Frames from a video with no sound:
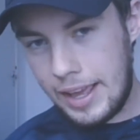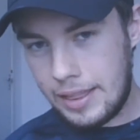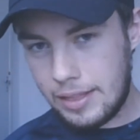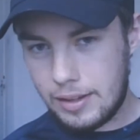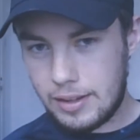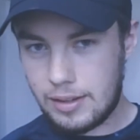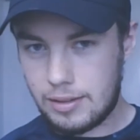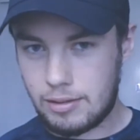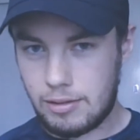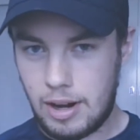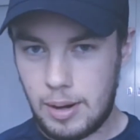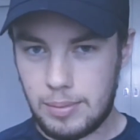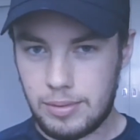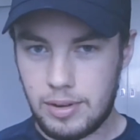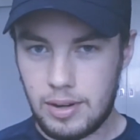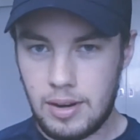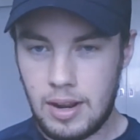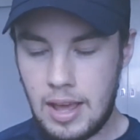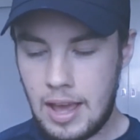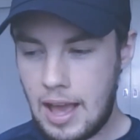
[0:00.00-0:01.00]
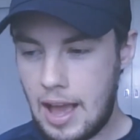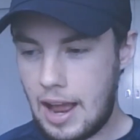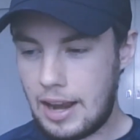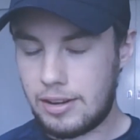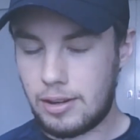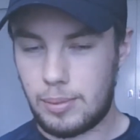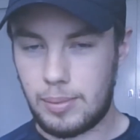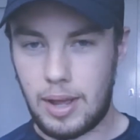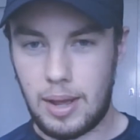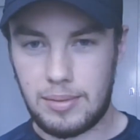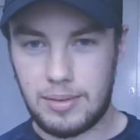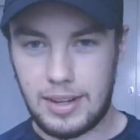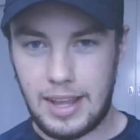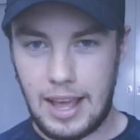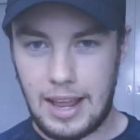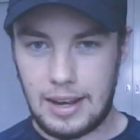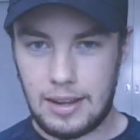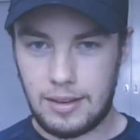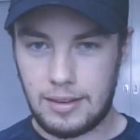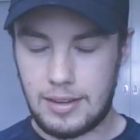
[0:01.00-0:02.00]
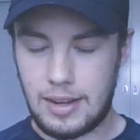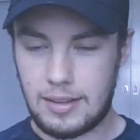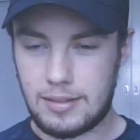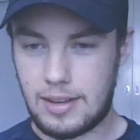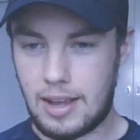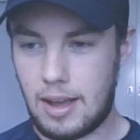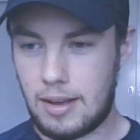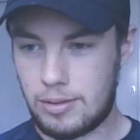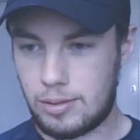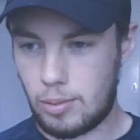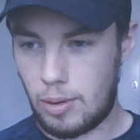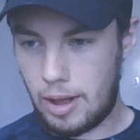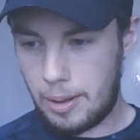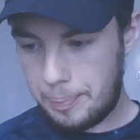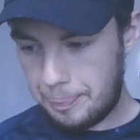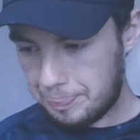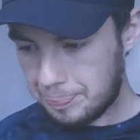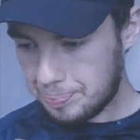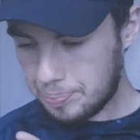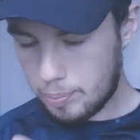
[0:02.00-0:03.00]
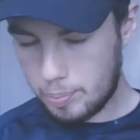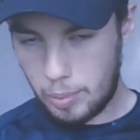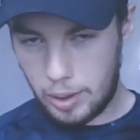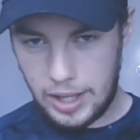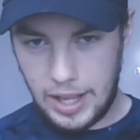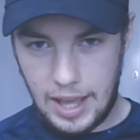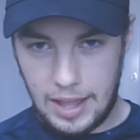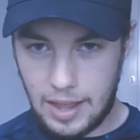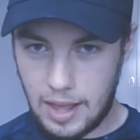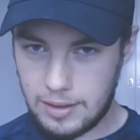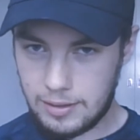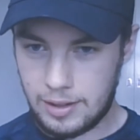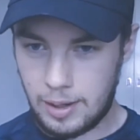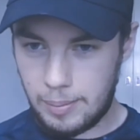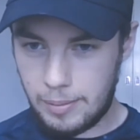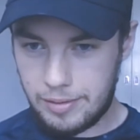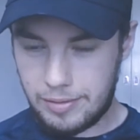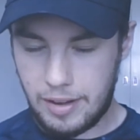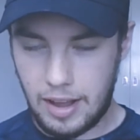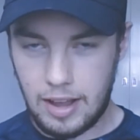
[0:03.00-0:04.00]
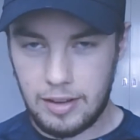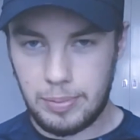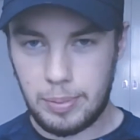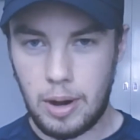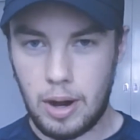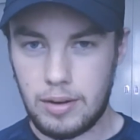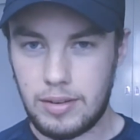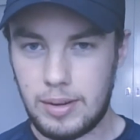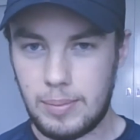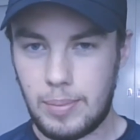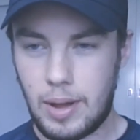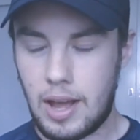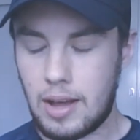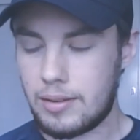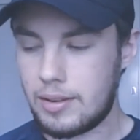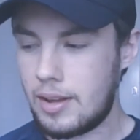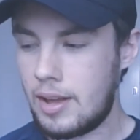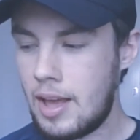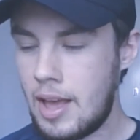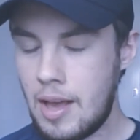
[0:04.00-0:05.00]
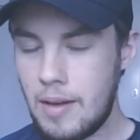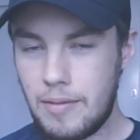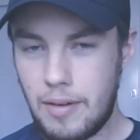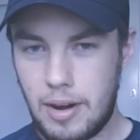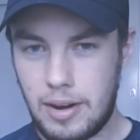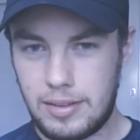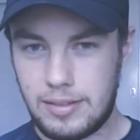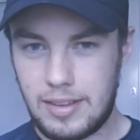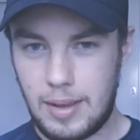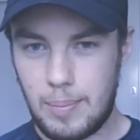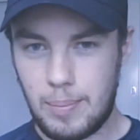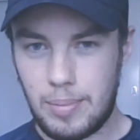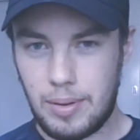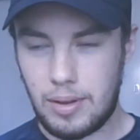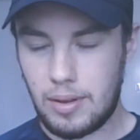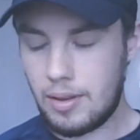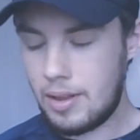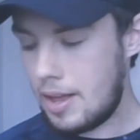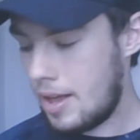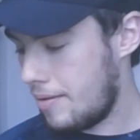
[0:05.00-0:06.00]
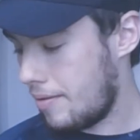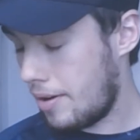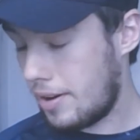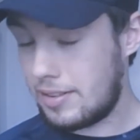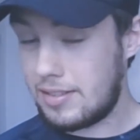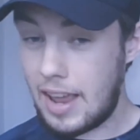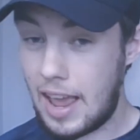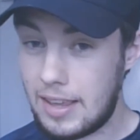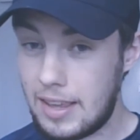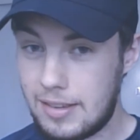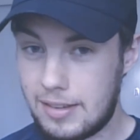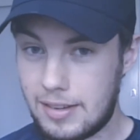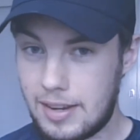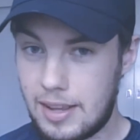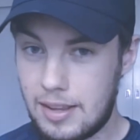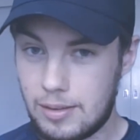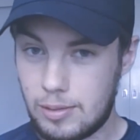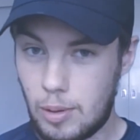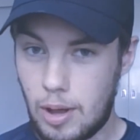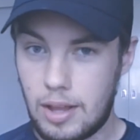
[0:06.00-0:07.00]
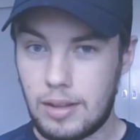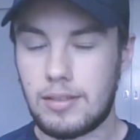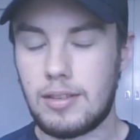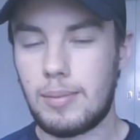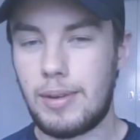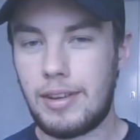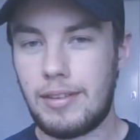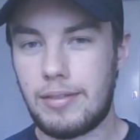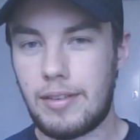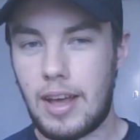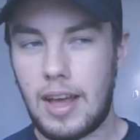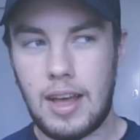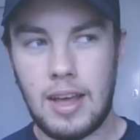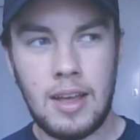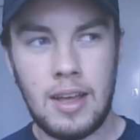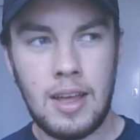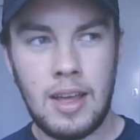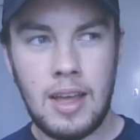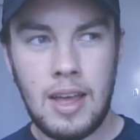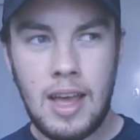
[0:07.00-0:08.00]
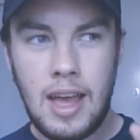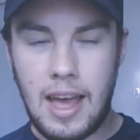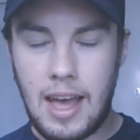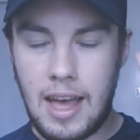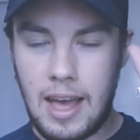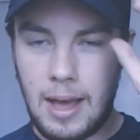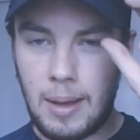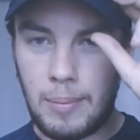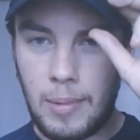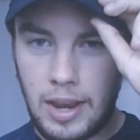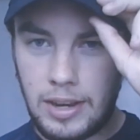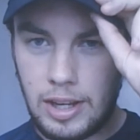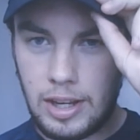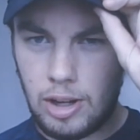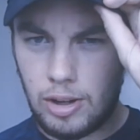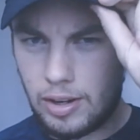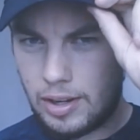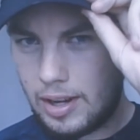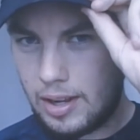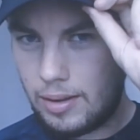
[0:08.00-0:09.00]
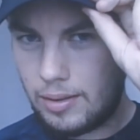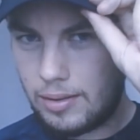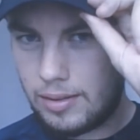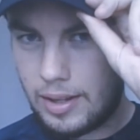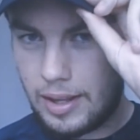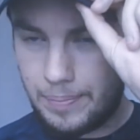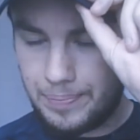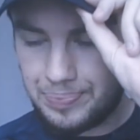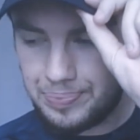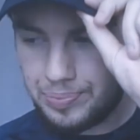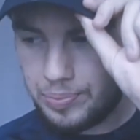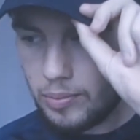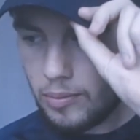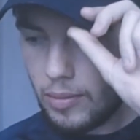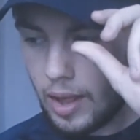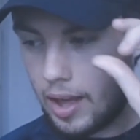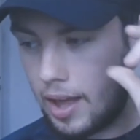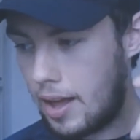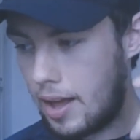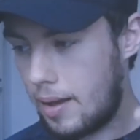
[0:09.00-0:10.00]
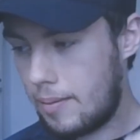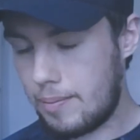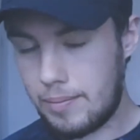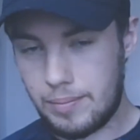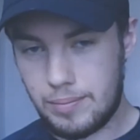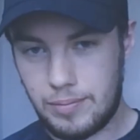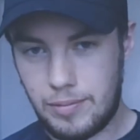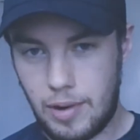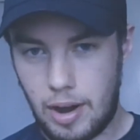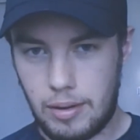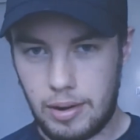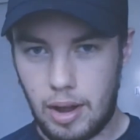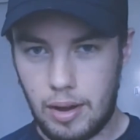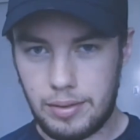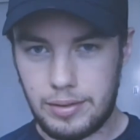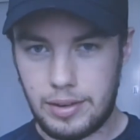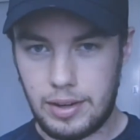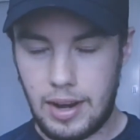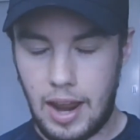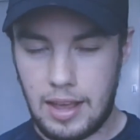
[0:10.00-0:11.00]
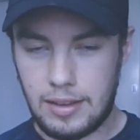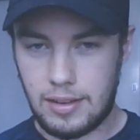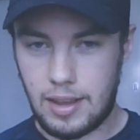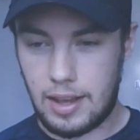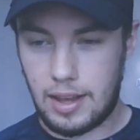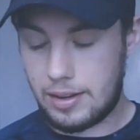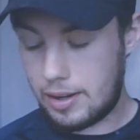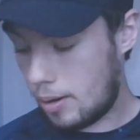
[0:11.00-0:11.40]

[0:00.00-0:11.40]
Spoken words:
the description, and you'll be able to get a little discount as well. But yeah, that's number 5, protein powder. Very simple, very tasty as well, to be fair, and you can use it very often, as I do.